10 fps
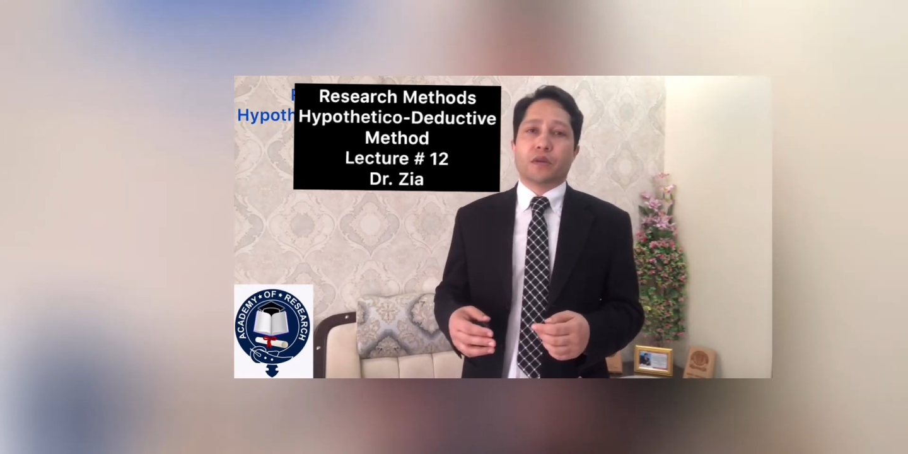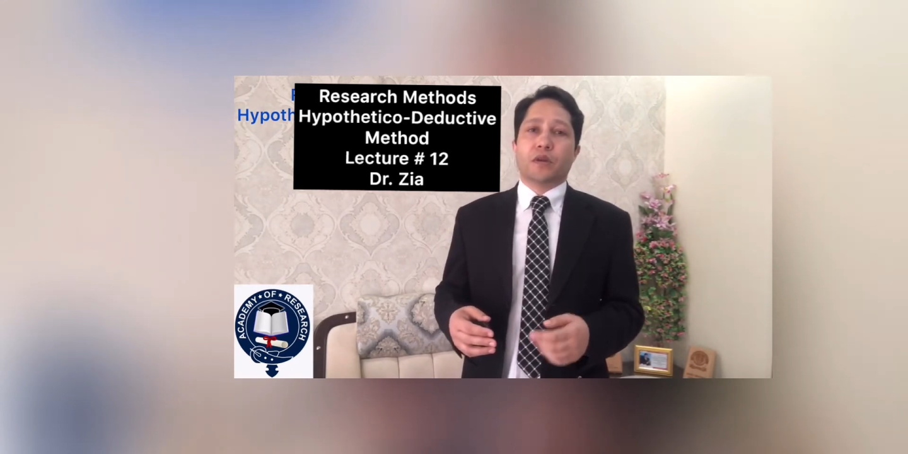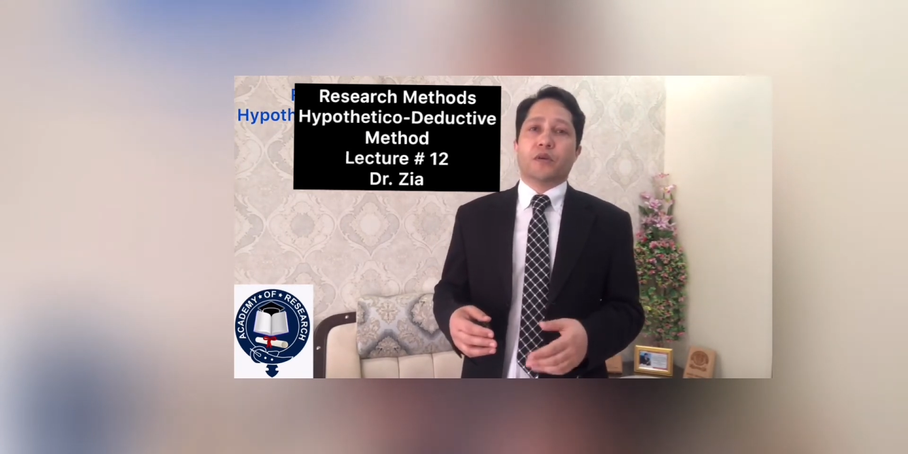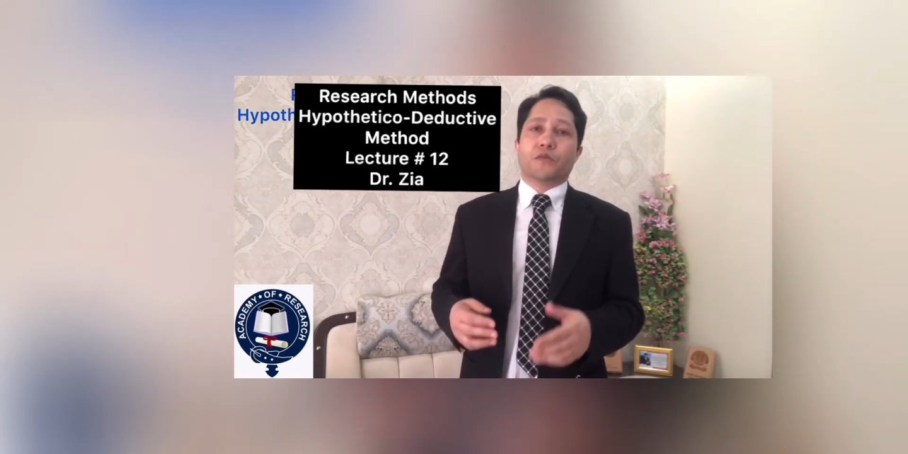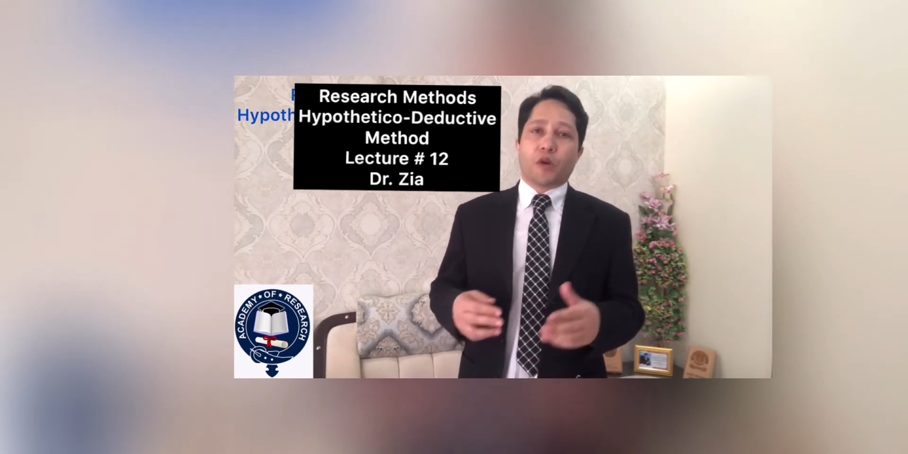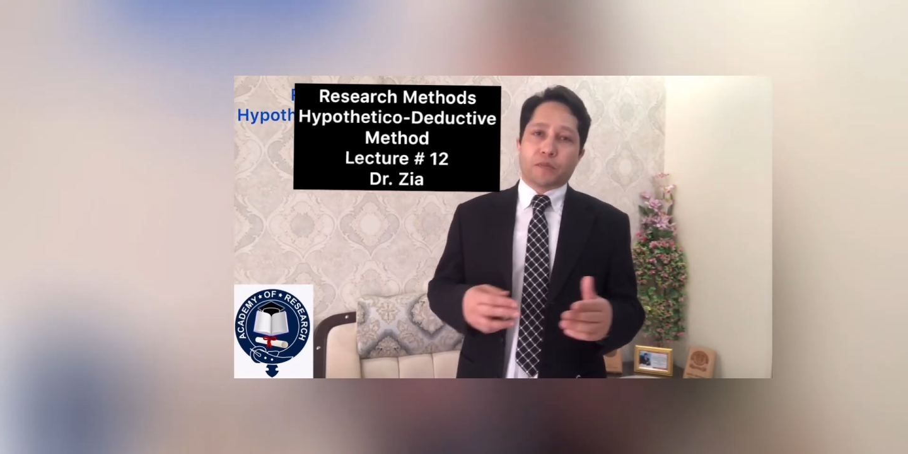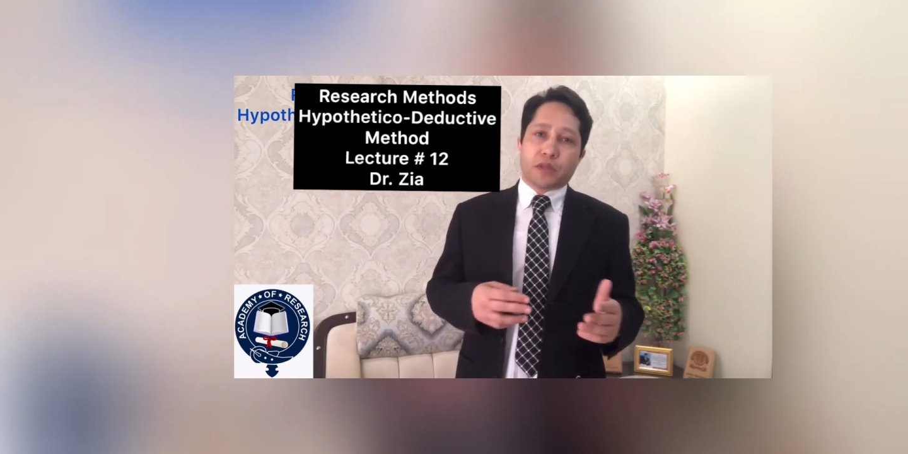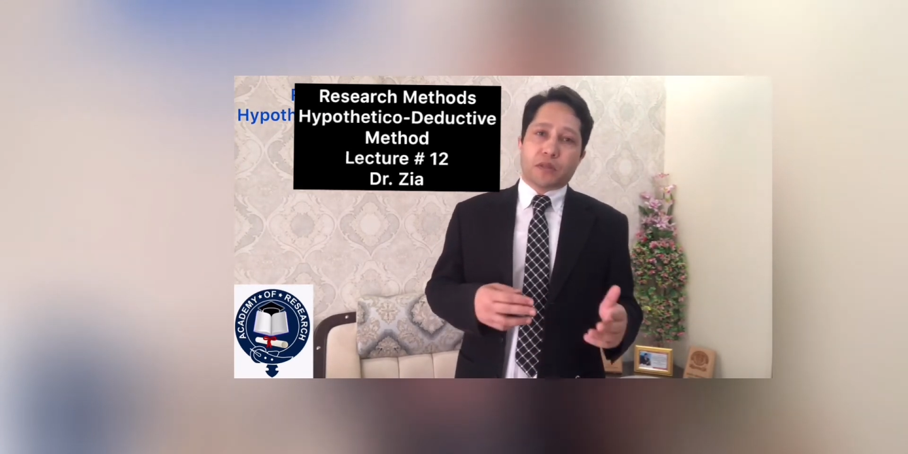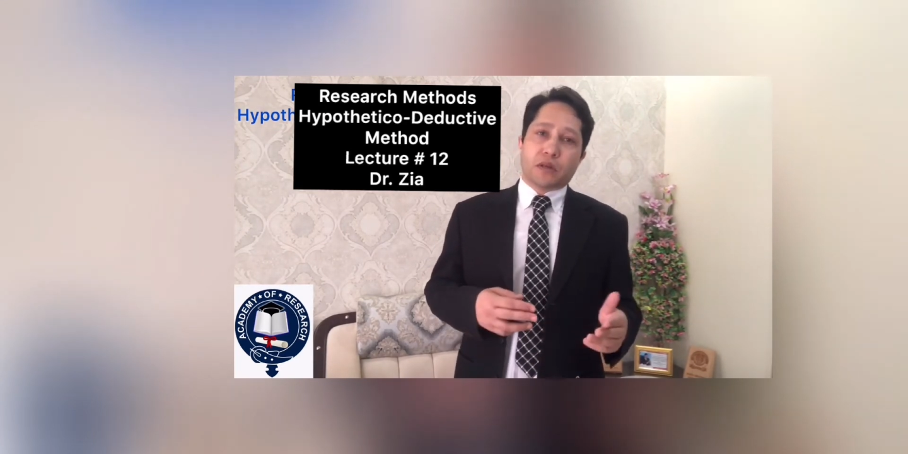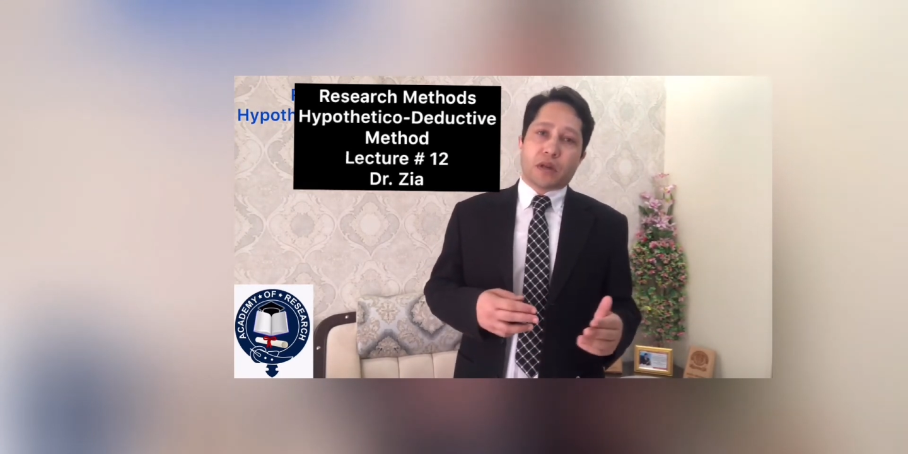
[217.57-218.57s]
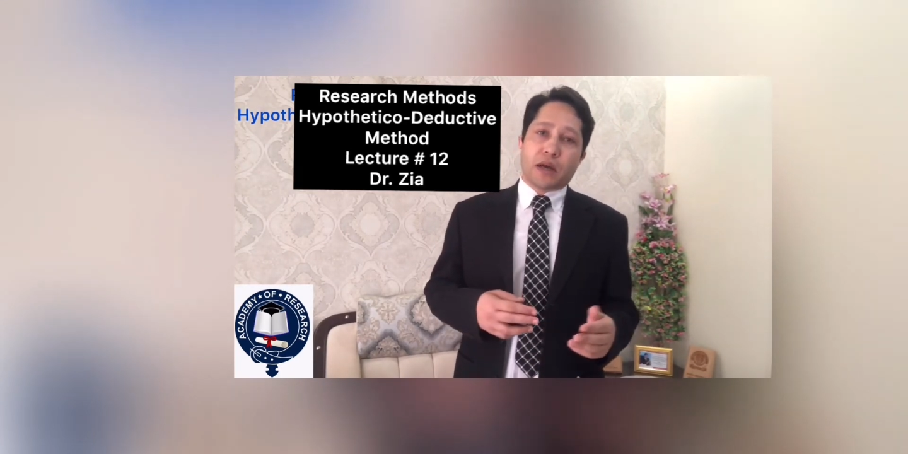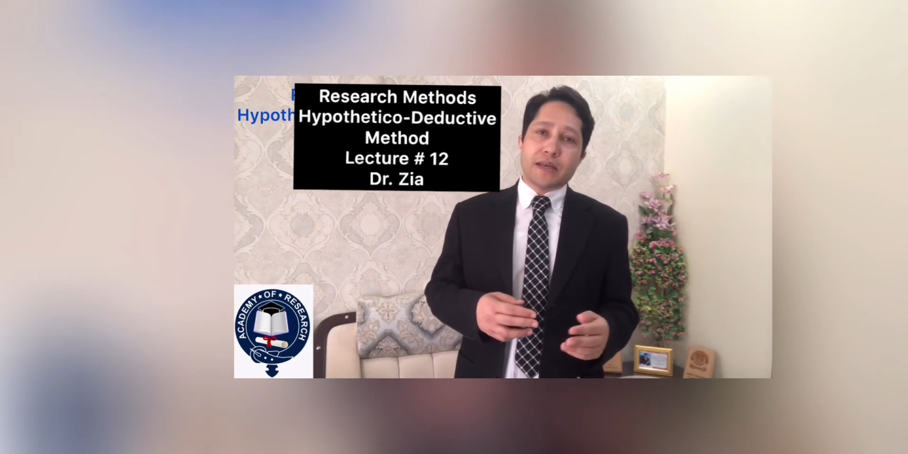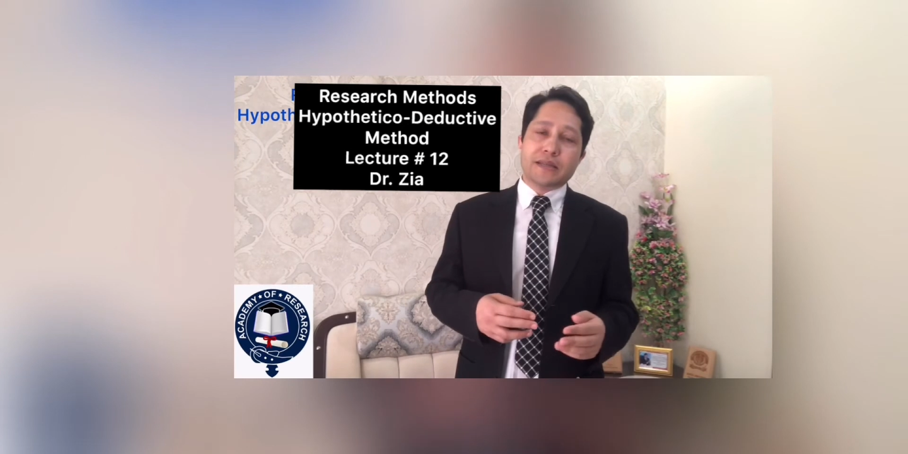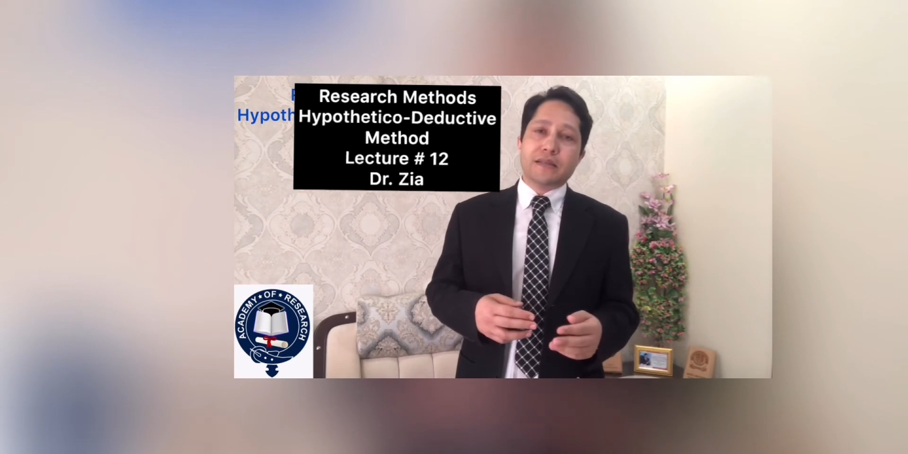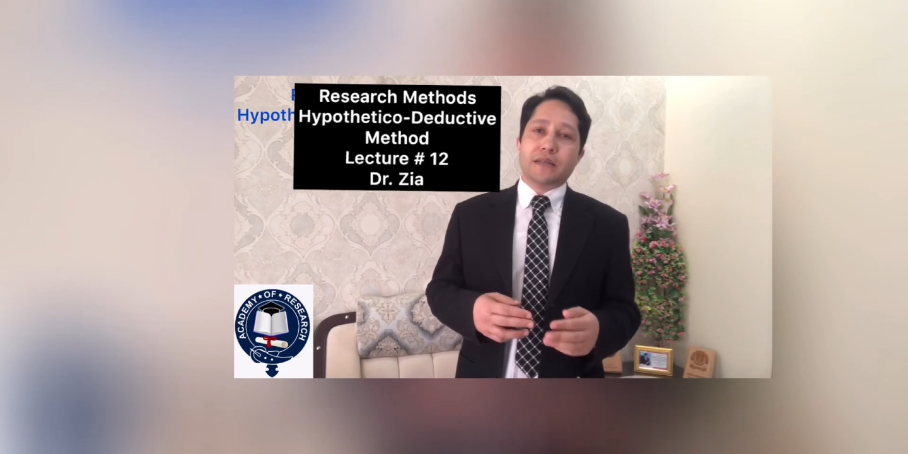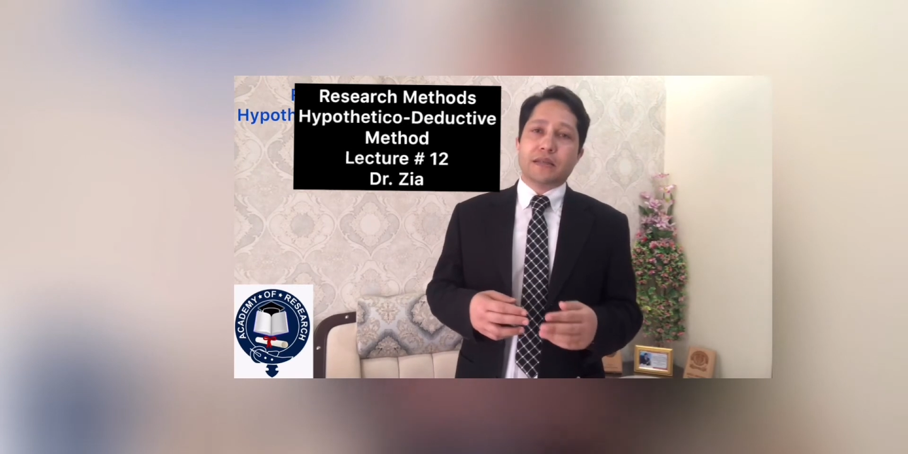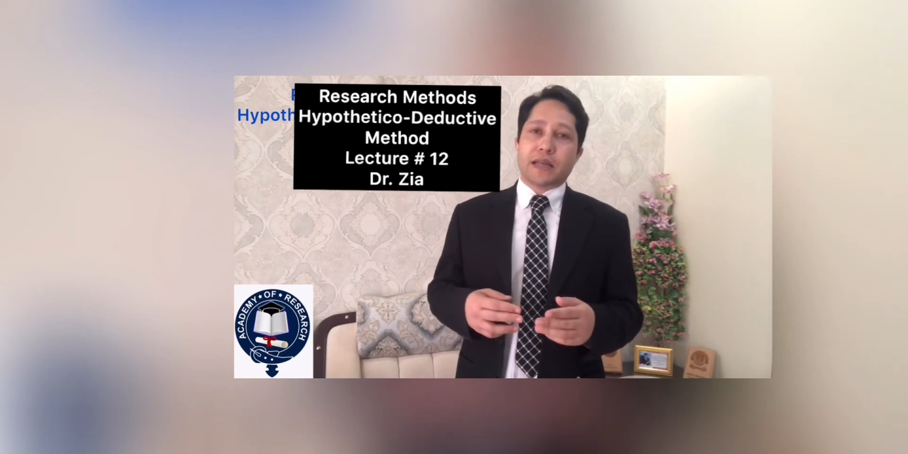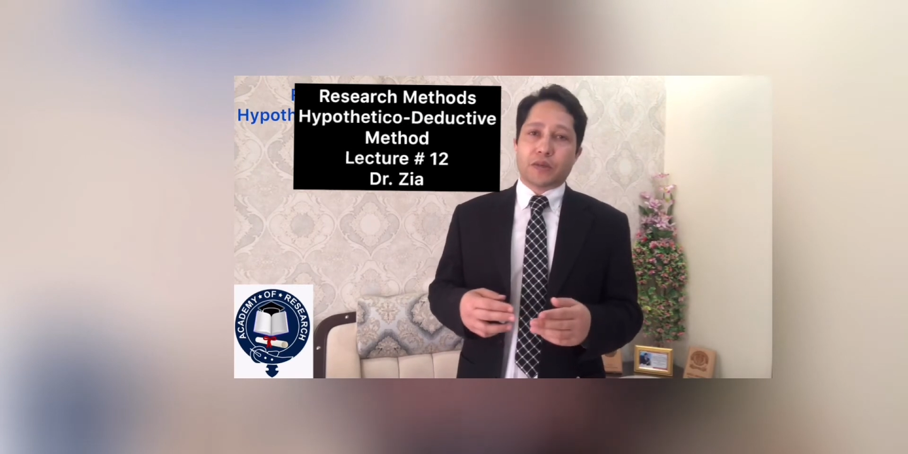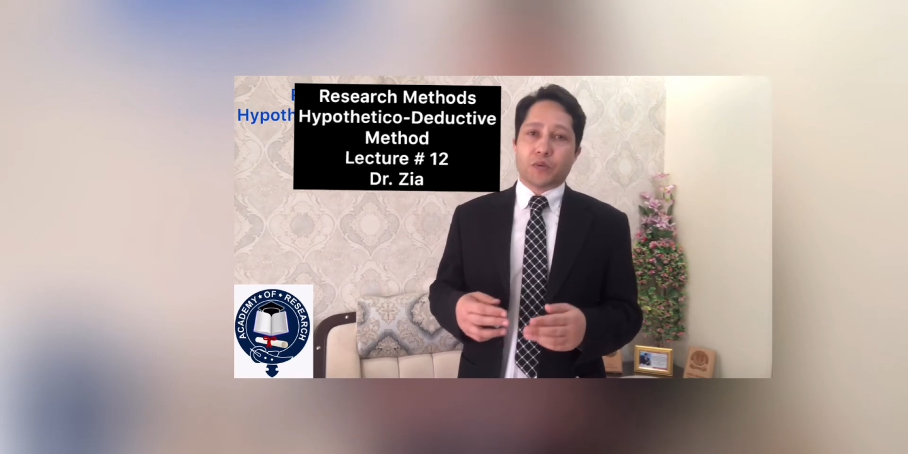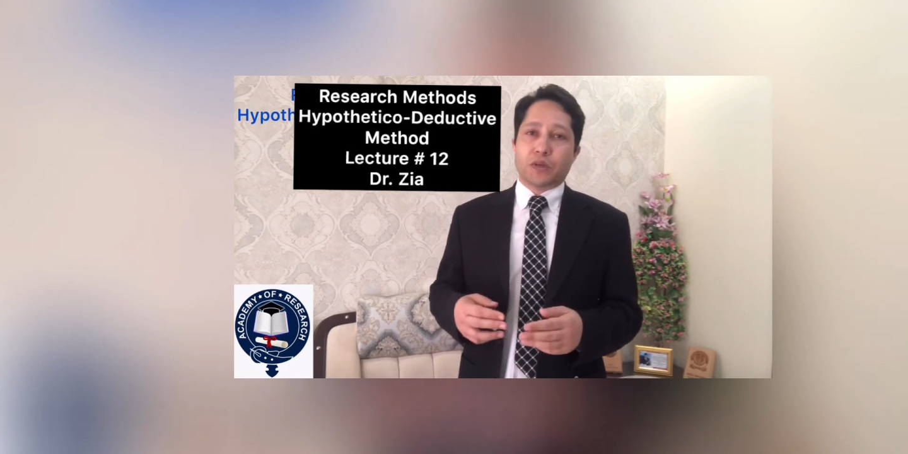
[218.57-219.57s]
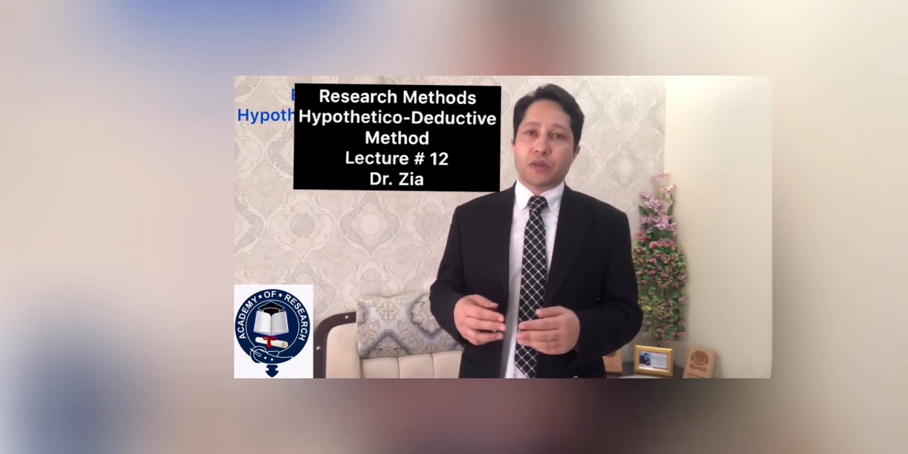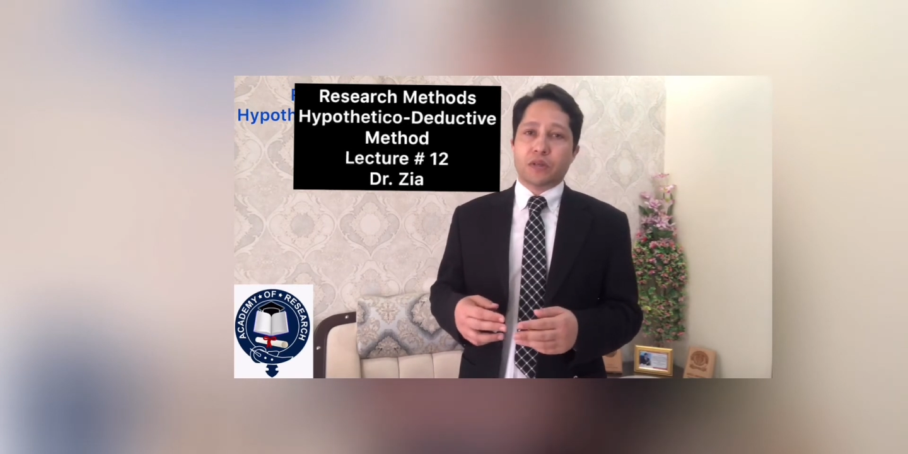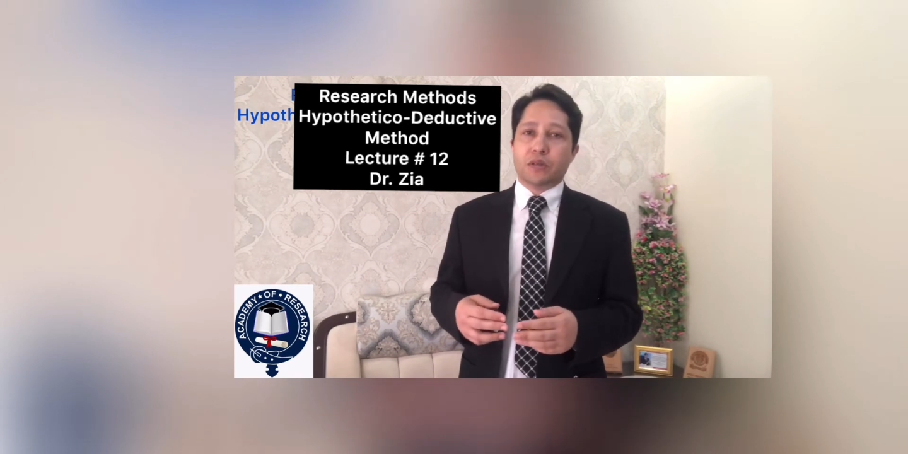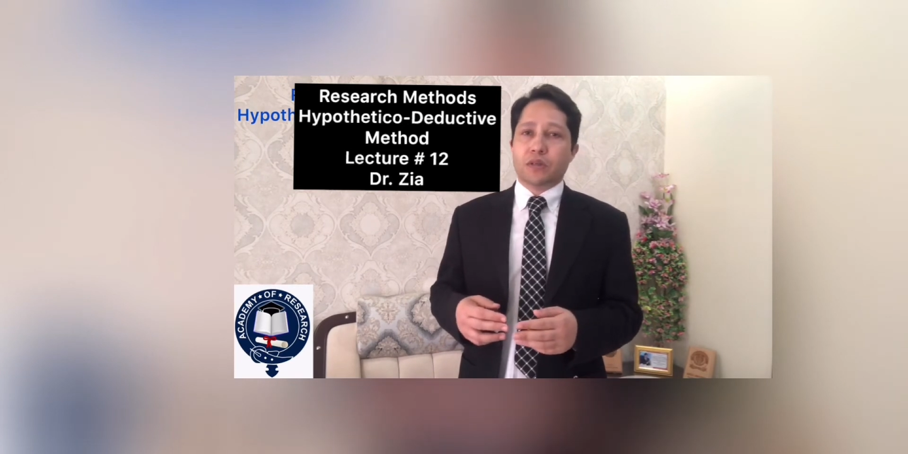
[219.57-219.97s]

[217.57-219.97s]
From the theorized network